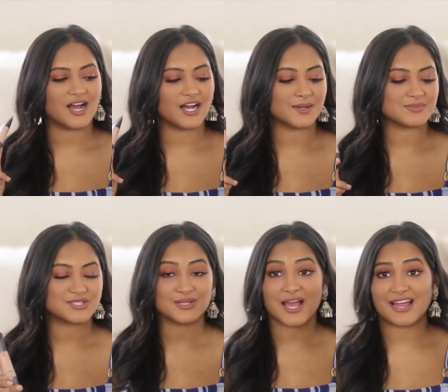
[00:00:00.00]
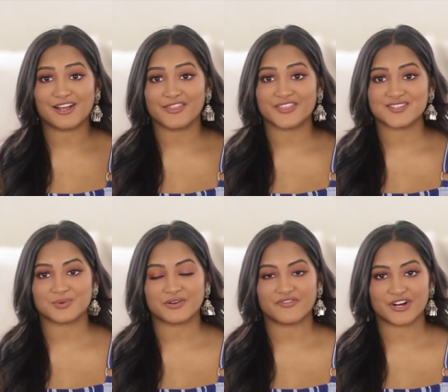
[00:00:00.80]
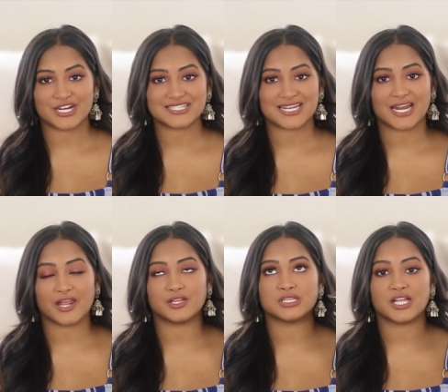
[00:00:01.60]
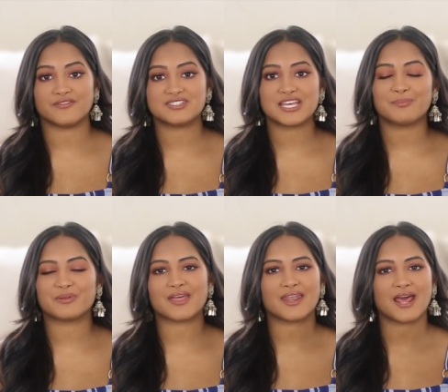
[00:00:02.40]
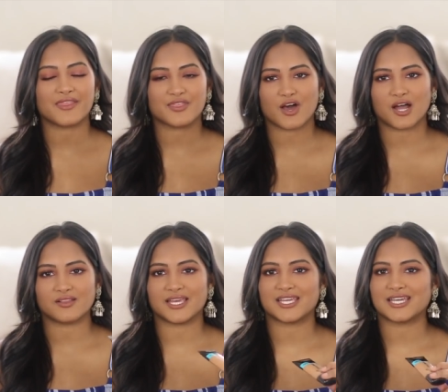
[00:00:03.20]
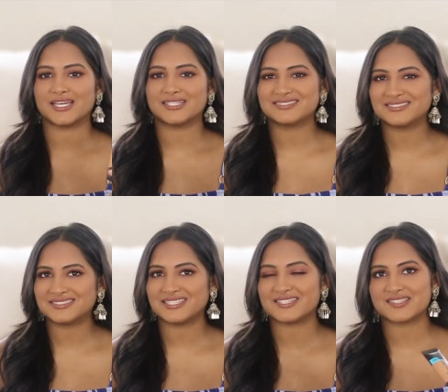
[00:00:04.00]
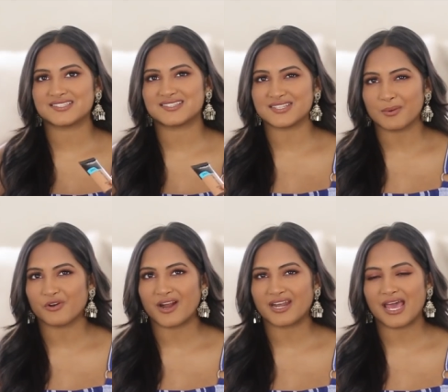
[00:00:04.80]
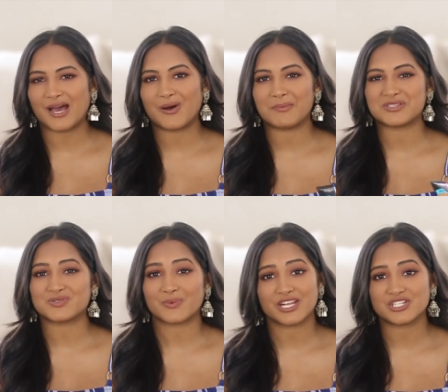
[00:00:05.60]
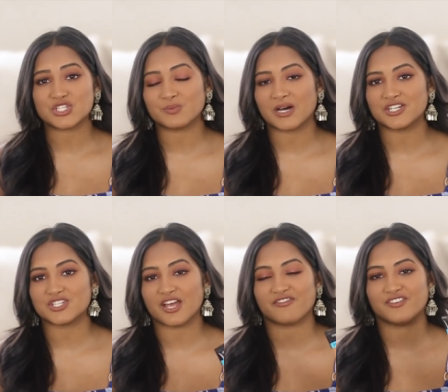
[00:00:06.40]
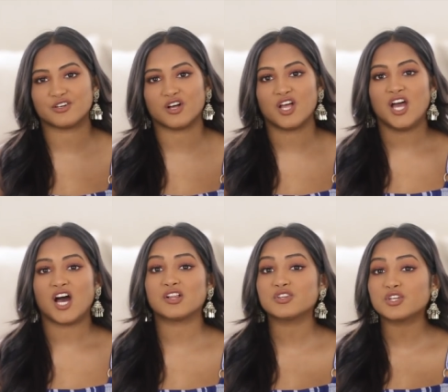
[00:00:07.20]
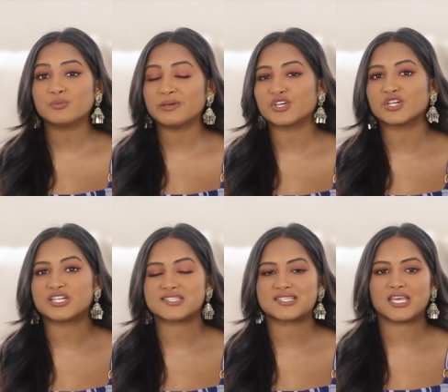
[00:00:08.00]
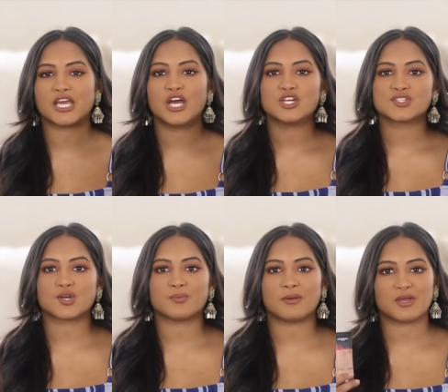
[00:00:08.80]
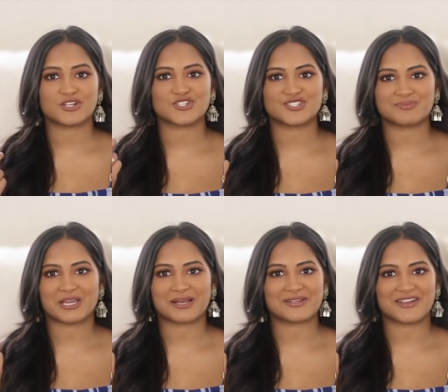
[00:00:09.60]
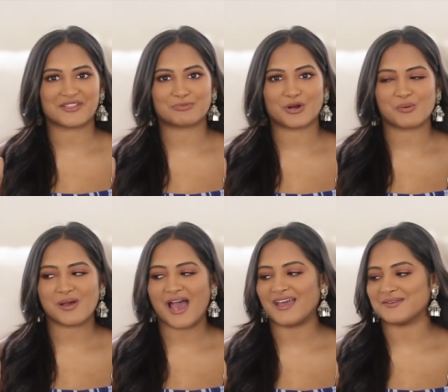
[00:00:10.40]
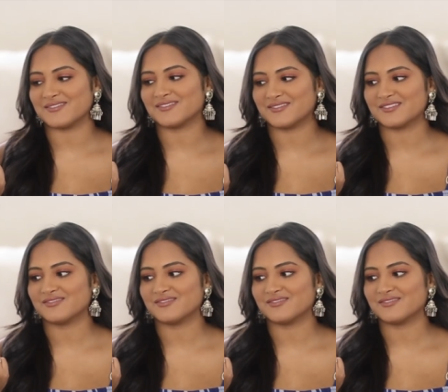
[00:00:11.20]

So yeah, I got this one first and I loved it, but then I thought like, it's summer right now, I'm sweating too much, I feel a little bit greasy, so maybe I should just pick up another Pro Matte and,